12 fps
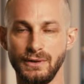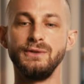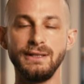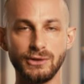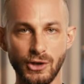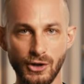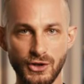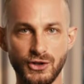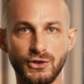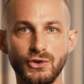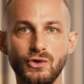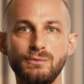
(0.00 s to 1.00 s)
You need to
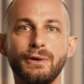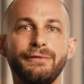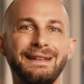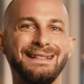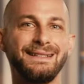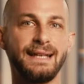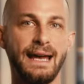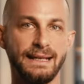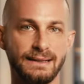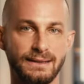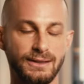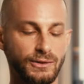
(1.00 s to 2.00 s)
consume with intent.